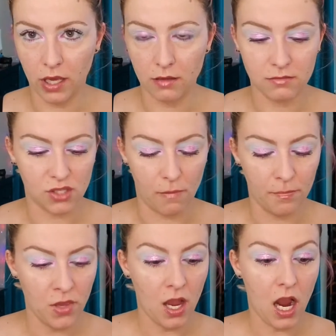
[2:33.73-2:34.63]
so
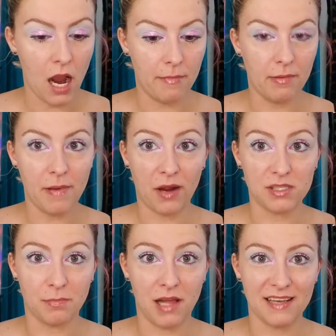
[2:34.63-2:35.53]
I'm gonna be back with
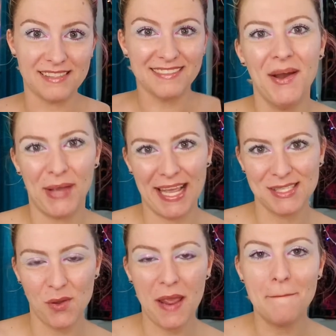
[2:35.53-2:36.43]
supplies. Okay, so I
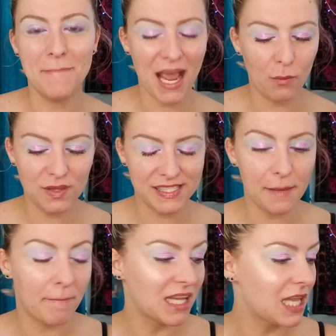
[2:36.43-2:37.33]
am back with
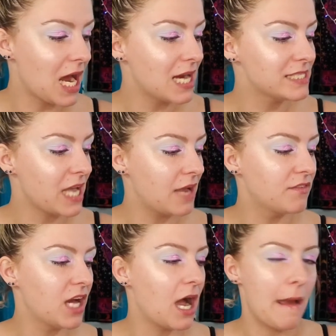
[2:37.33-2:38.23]
supplies. I've
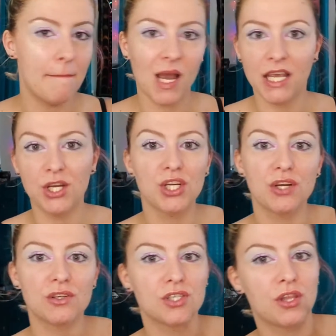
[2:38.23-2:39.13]
got my
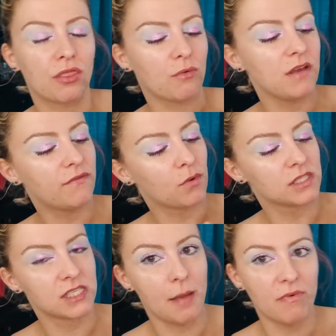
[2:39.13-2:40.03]
3/4
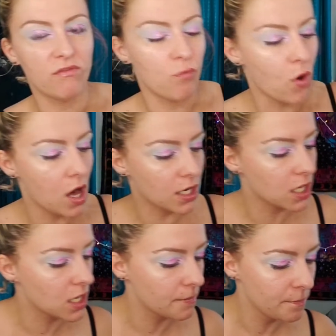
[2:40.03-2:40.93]
cup of water.